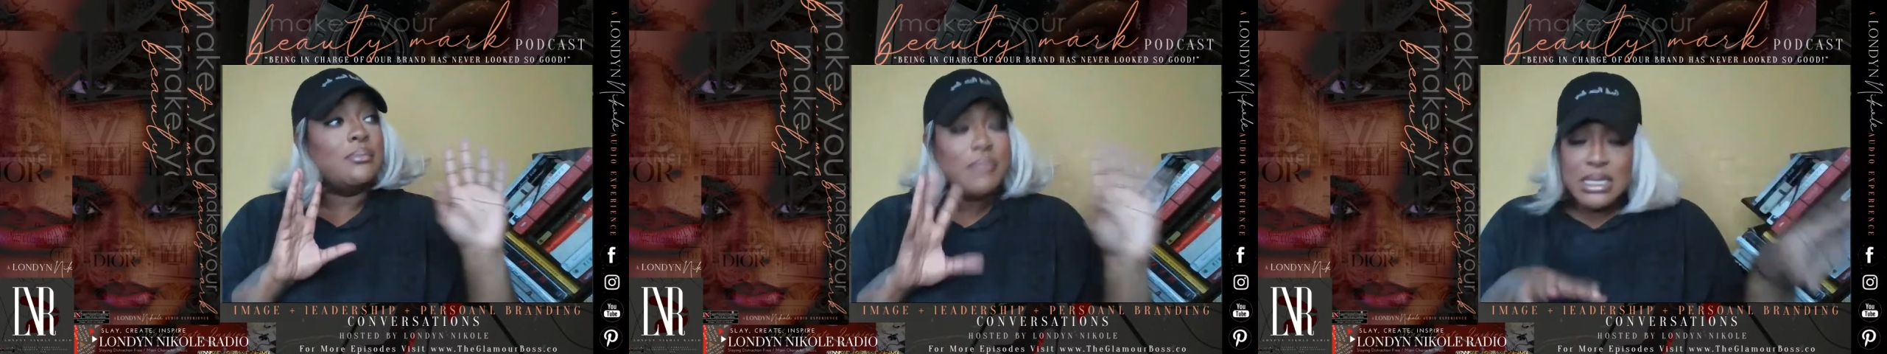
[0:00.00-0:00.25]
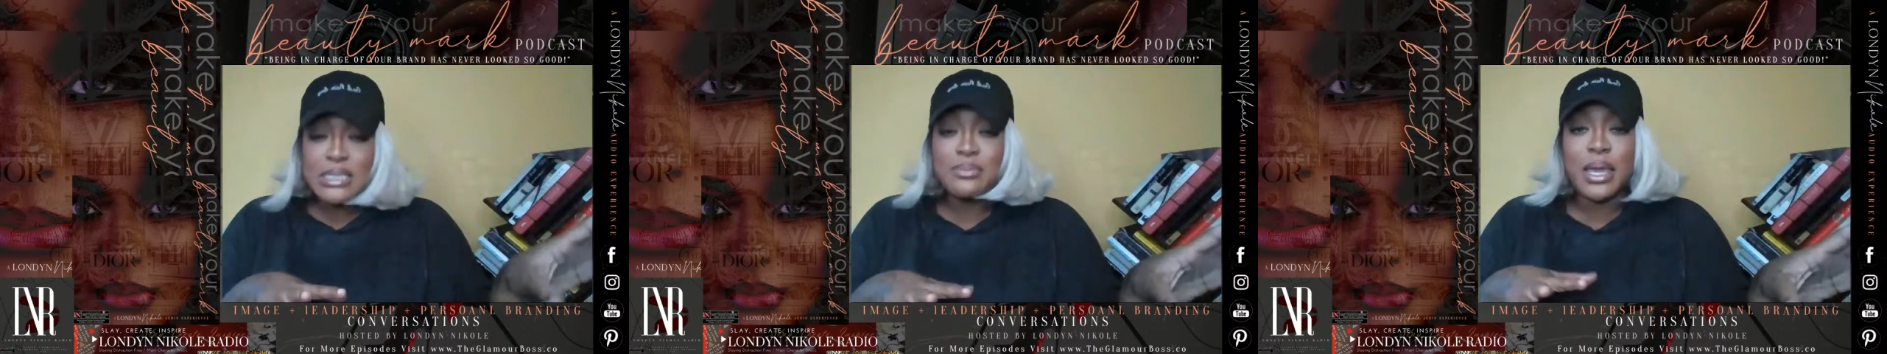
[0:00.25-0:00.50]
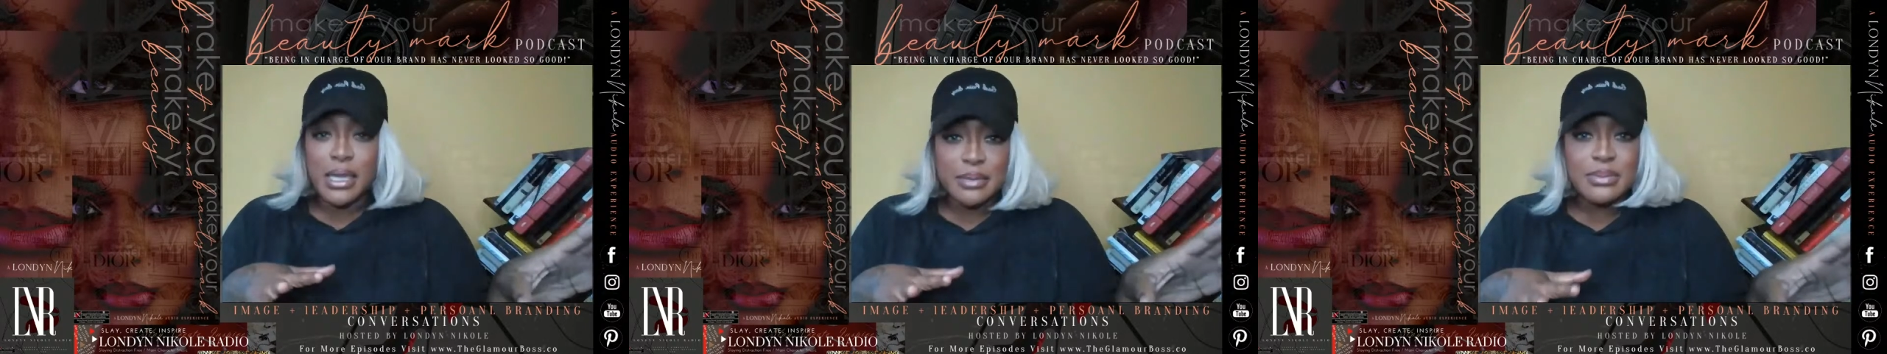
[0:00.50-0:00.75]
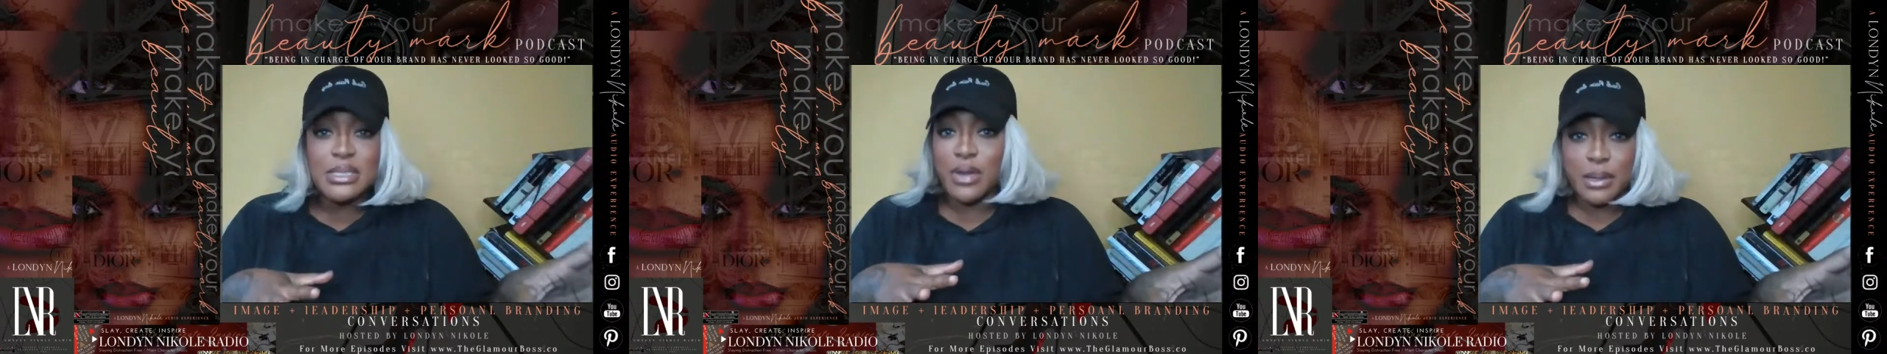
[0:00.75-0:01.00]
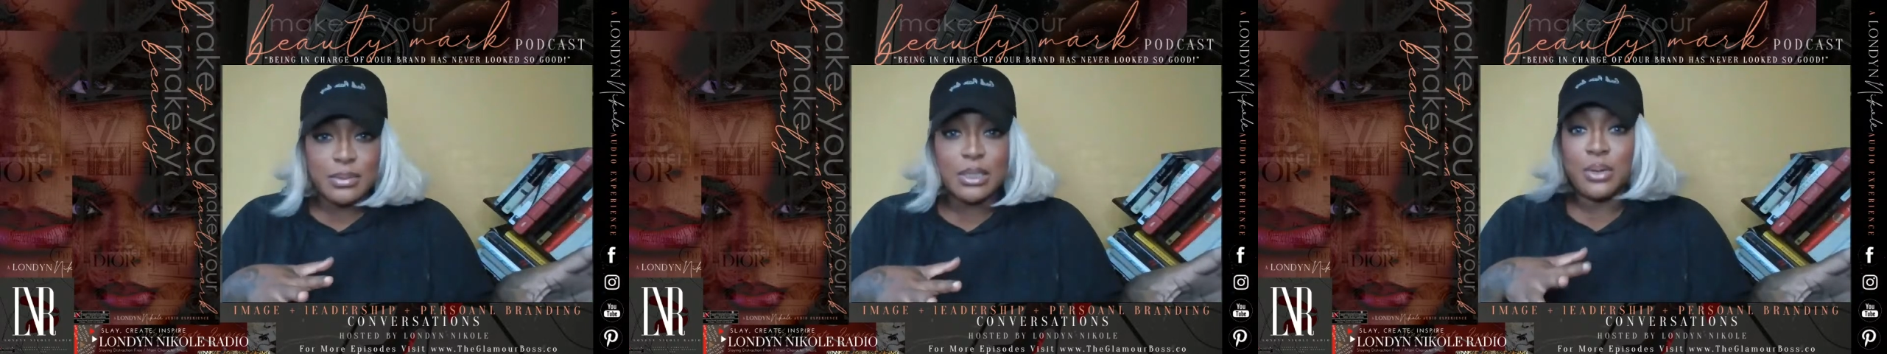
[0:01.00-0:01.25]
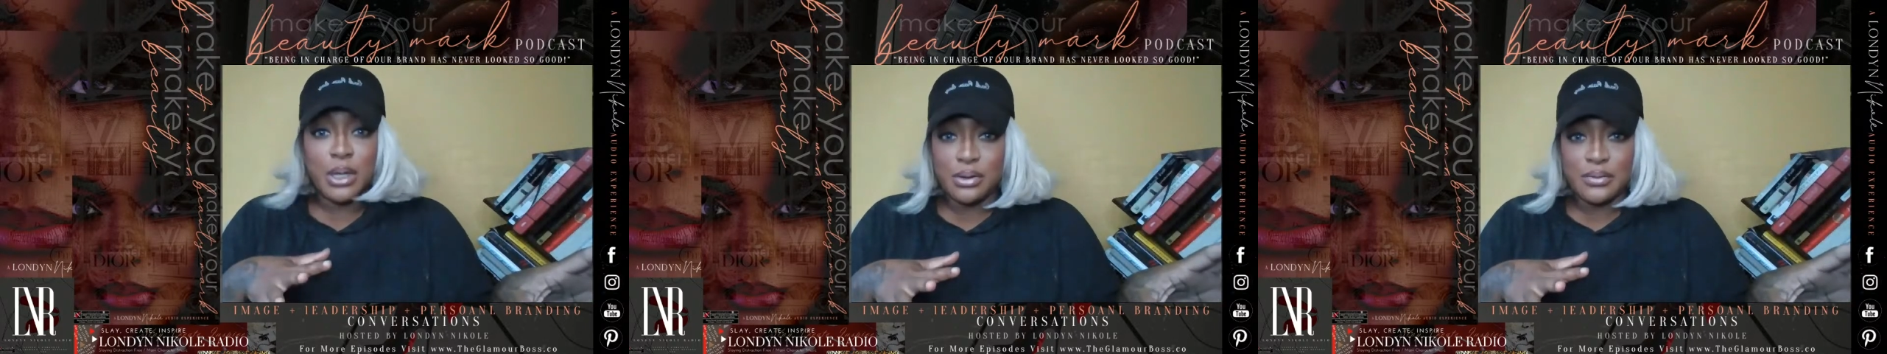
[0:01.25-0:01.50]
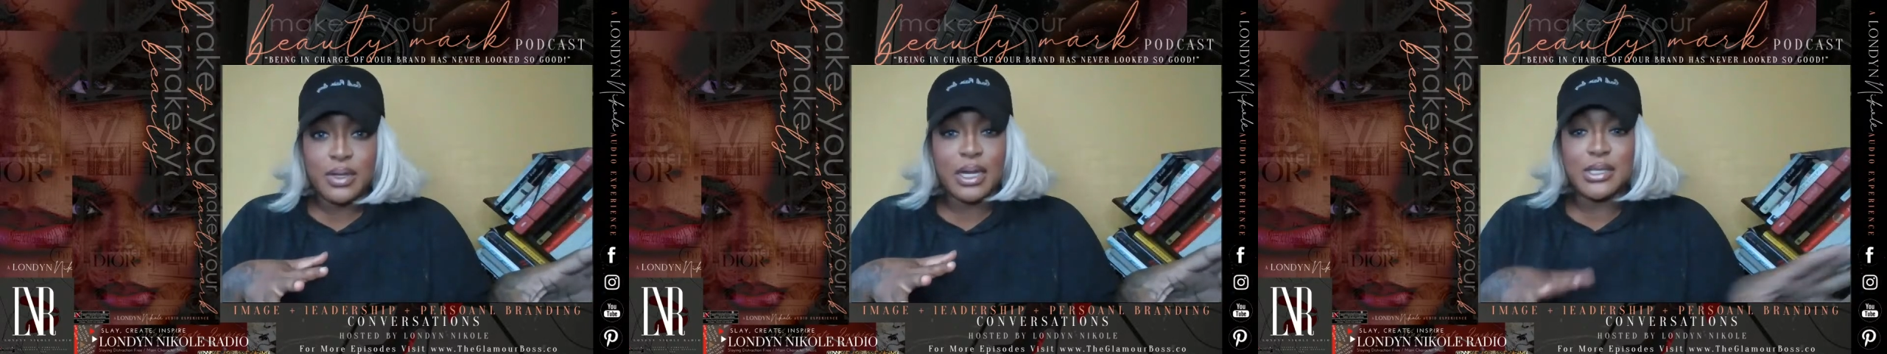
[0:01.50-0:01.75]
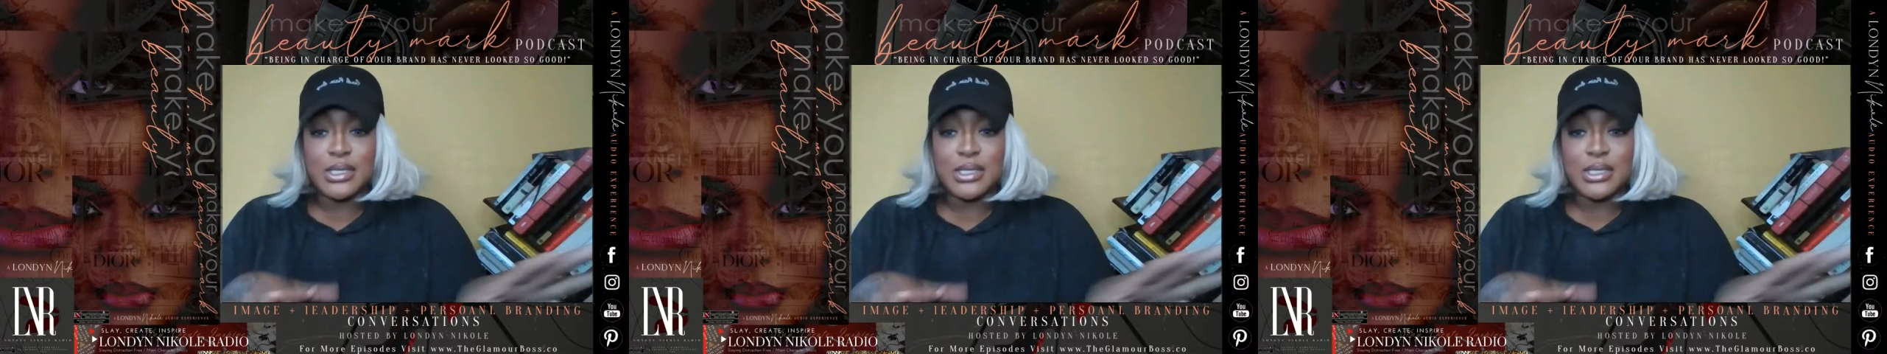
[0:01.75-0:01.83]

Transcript: Miss Ma'ams finally went over there.